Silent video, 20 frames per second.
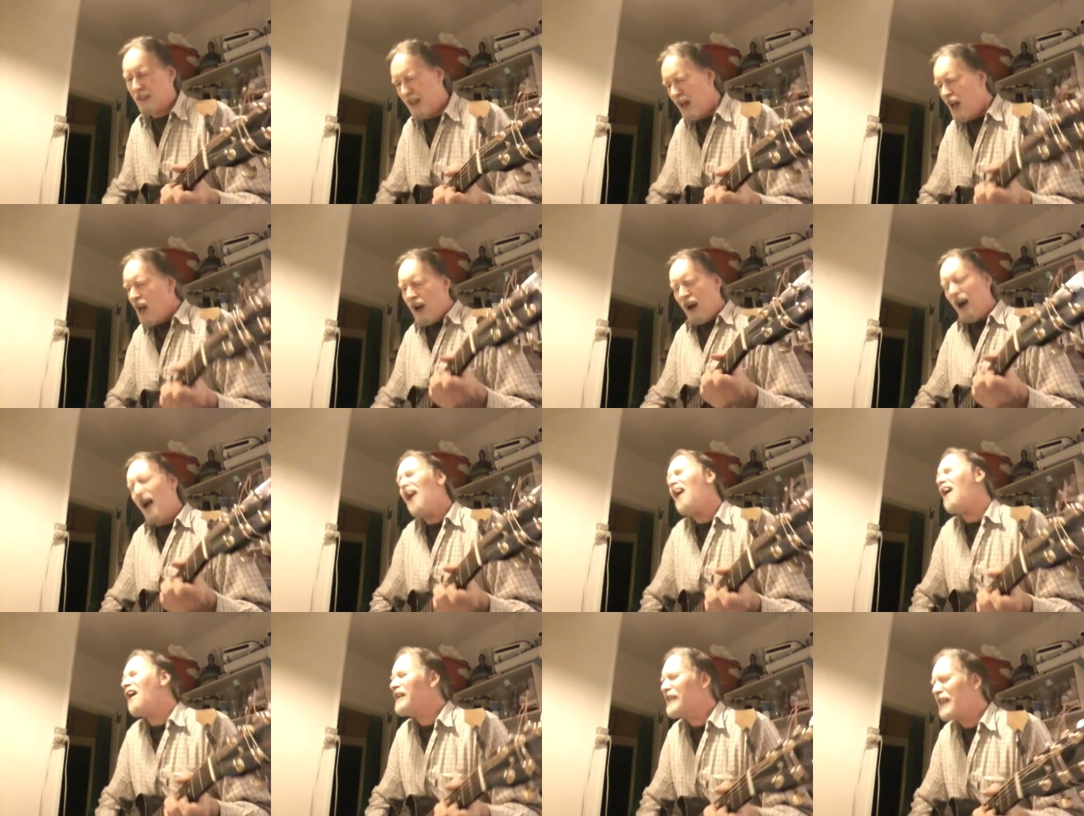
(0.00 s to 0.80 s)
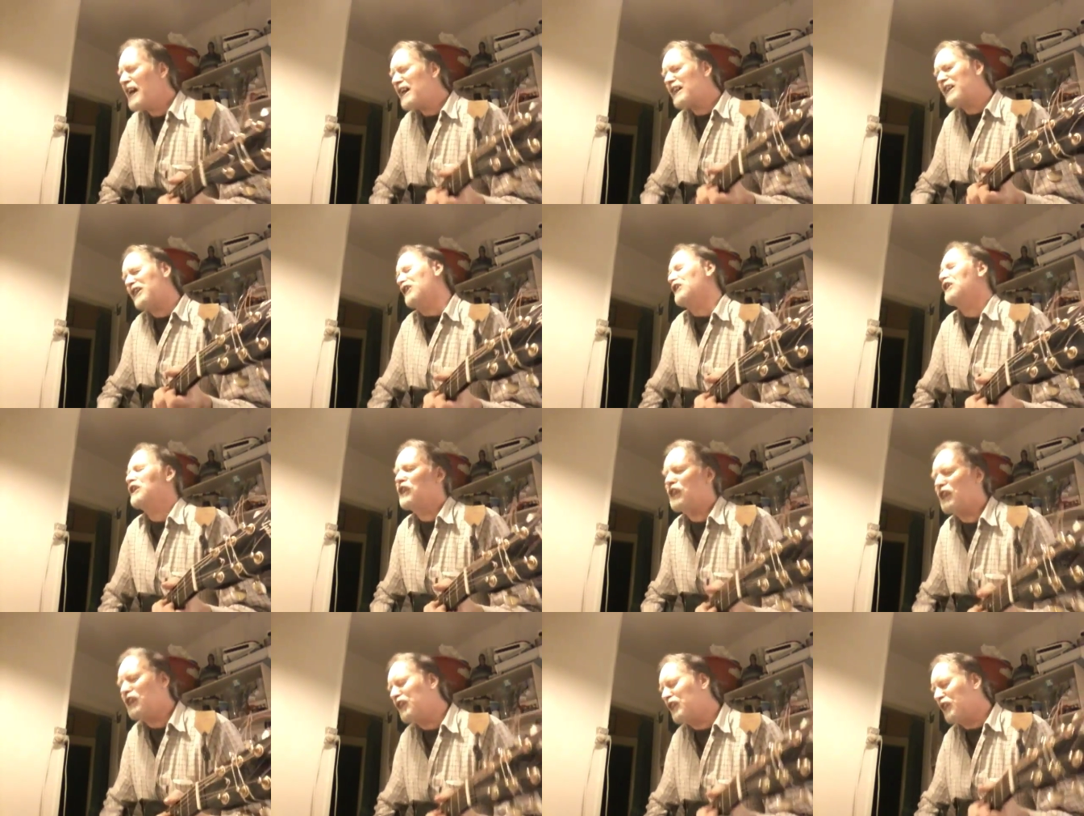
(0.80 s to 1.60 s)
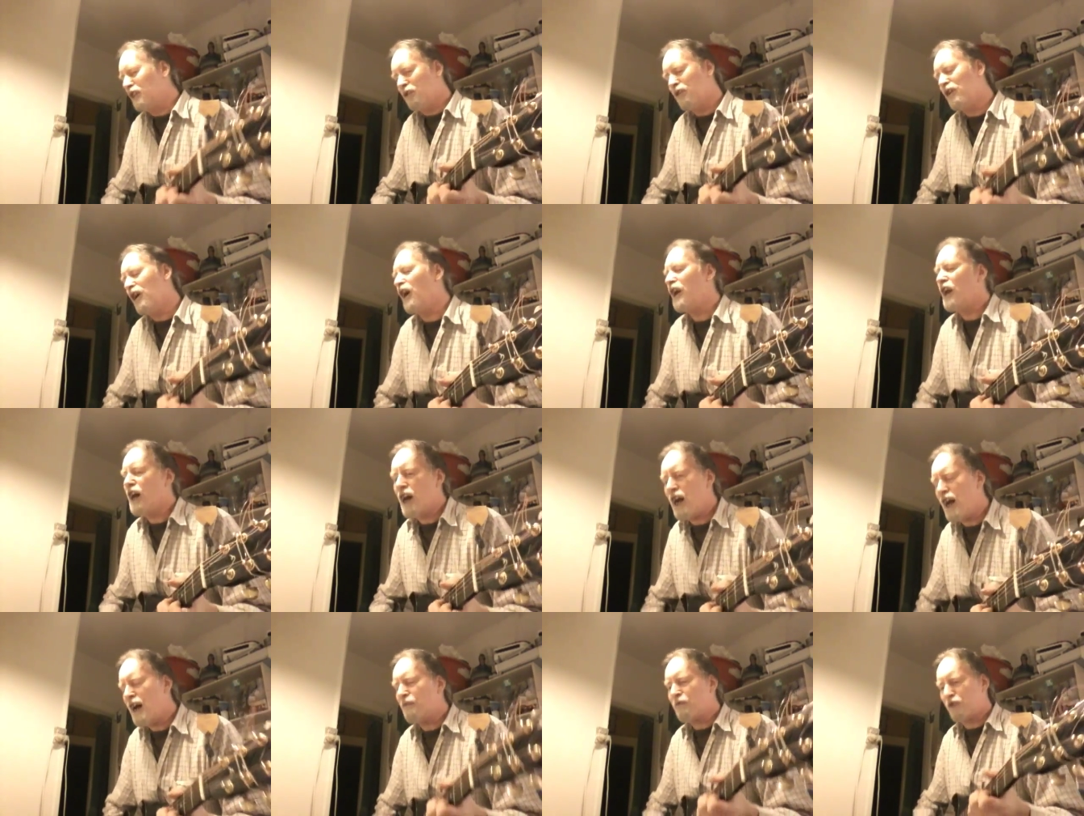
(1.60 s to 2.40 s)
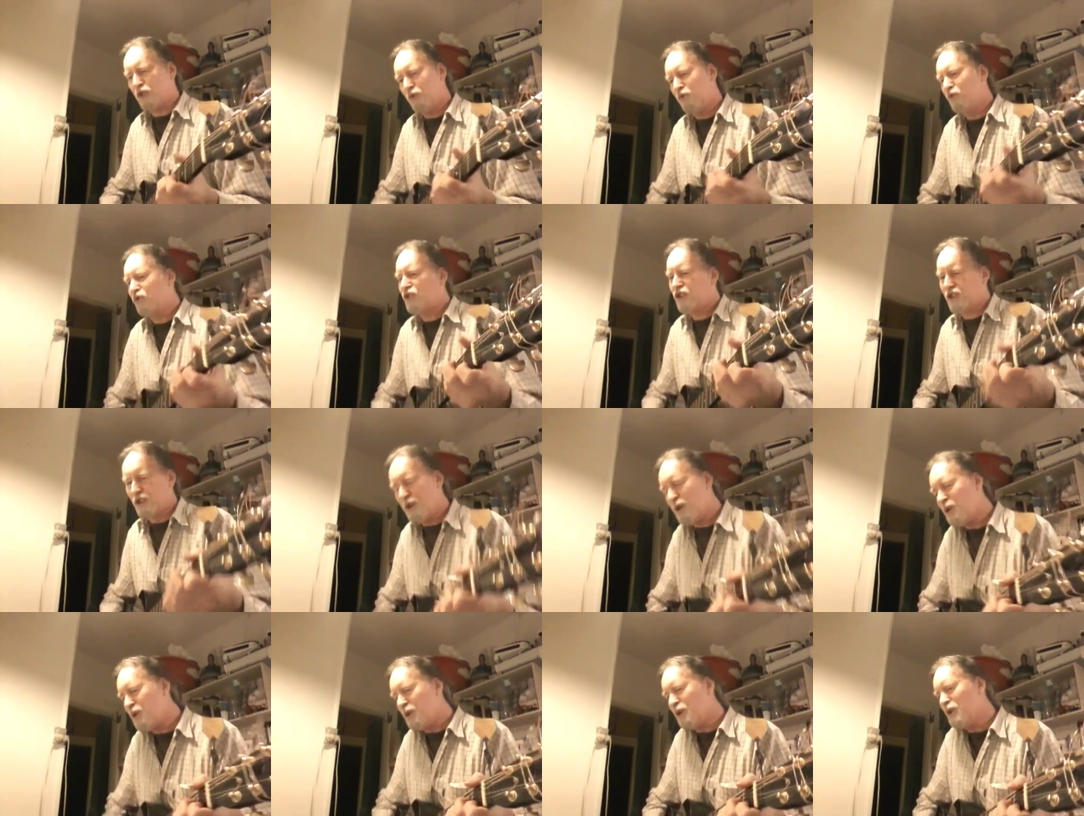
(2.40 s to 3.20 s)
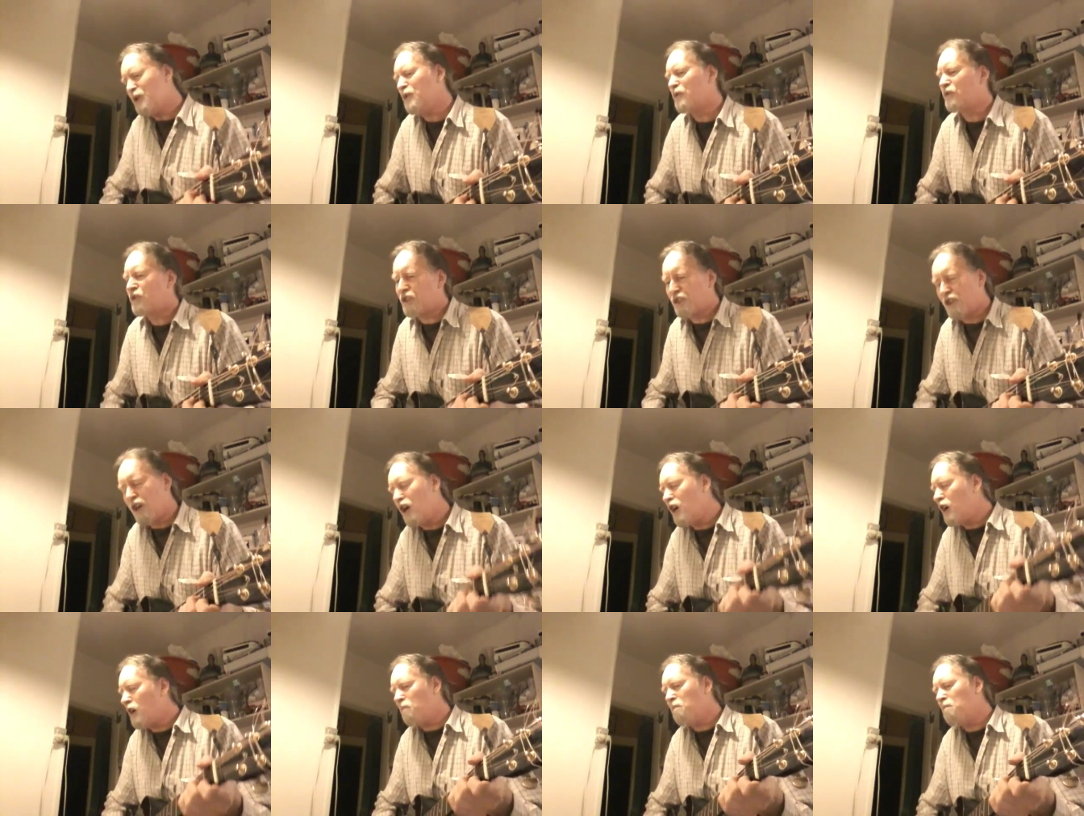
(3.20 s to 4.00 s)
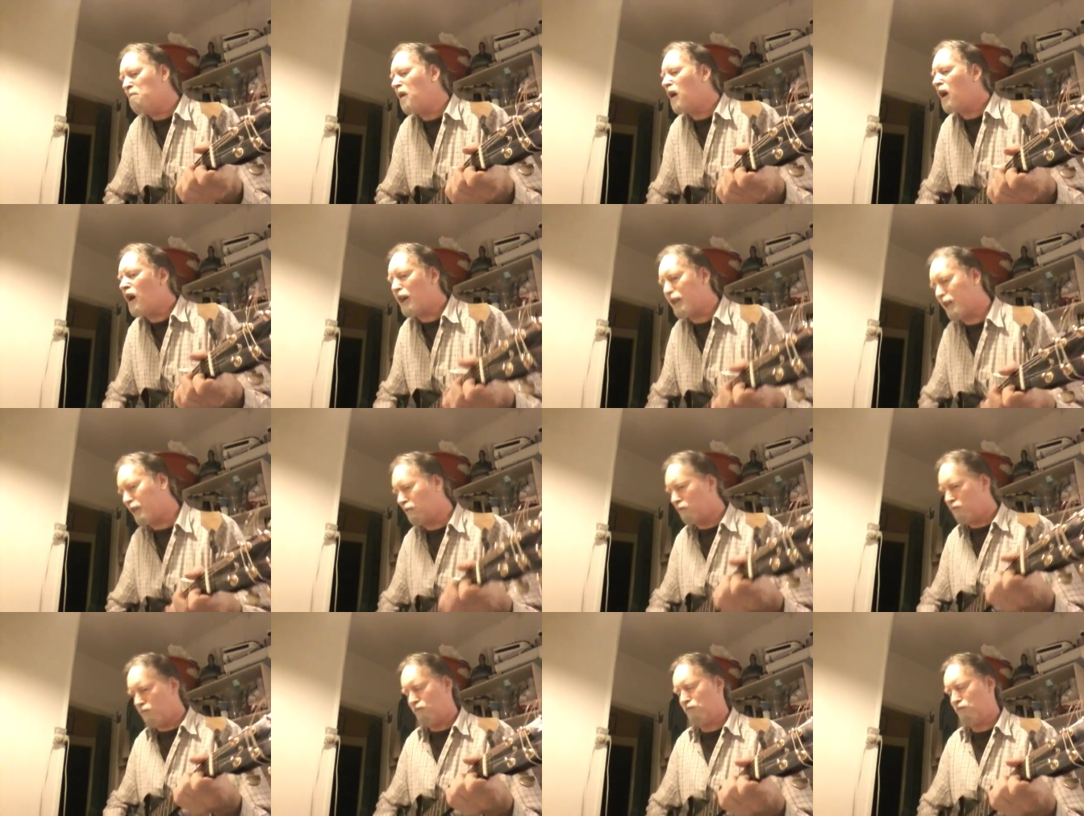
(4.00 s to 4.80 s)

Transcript: Ah, yes indeed, you're gonna have to serve somebody.